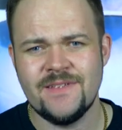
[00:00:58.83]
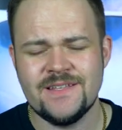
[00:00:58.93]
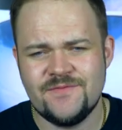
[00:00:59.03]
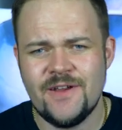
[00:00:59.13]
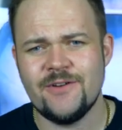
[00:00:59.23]

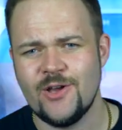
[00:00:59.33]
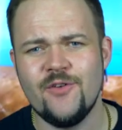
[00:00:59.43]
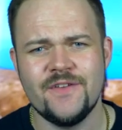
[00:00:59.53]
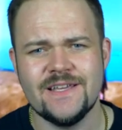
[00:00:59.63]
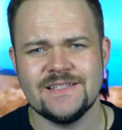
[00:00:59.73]
is very
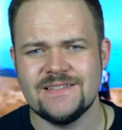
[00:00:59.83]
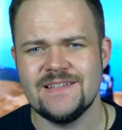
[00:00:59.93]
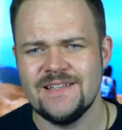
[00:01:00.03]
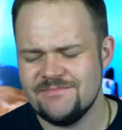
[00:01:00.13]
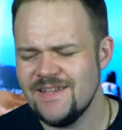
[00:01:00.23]
obvious.
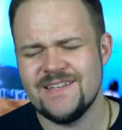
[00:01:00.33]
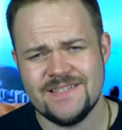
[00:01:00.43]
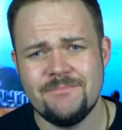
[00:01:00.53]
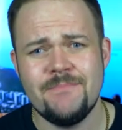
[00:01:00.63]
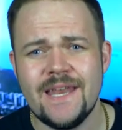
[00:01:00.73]
It, it's
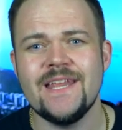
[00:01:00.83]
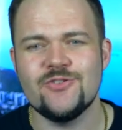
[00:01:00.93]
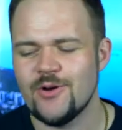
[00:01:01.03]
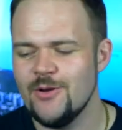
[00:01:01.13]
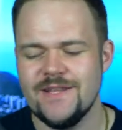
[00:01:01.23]
a mini
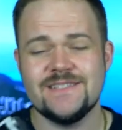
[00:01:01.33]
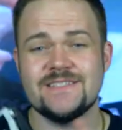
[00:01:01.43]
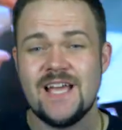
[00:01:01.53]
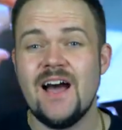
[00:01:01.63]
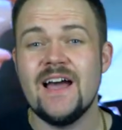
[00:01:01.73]
drone, it's
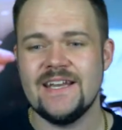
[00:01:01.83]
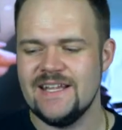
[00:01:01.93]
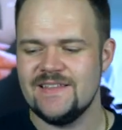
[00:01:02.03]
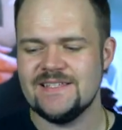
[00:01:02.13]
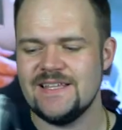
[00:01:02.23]

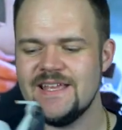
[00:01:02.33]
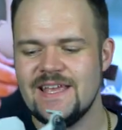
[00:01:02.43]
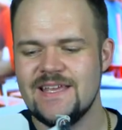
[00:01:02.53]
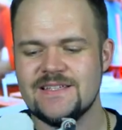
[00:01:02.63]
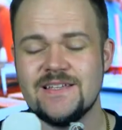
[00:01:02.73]
tiny. This thing
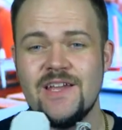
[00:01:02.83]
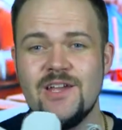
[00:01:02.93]
is